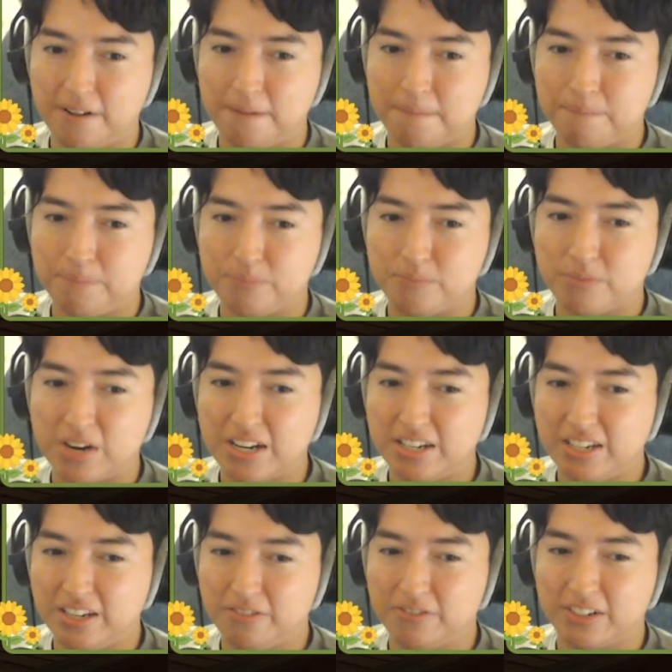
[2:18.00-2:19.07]
Why do you
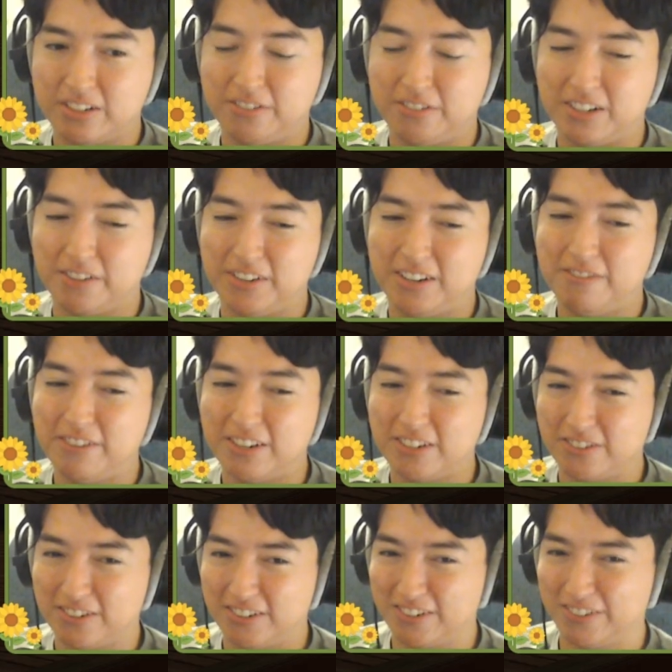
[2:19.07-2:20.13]
want to become an adventurer
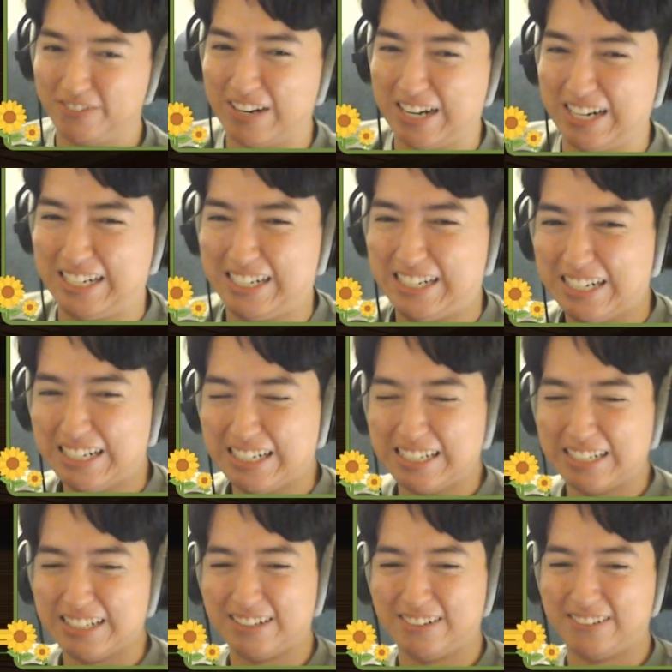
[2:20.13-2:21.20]
so bad?
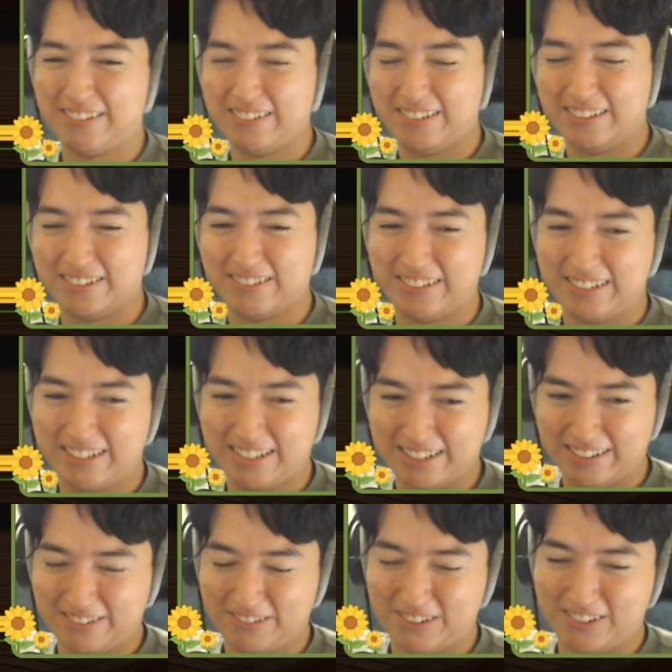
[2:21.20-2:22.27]
Oh no, another
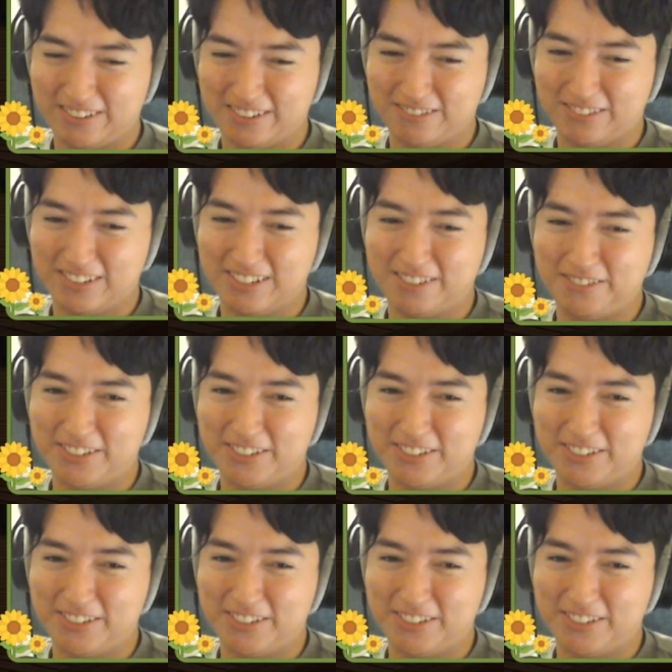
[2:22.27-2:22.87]
person wants to become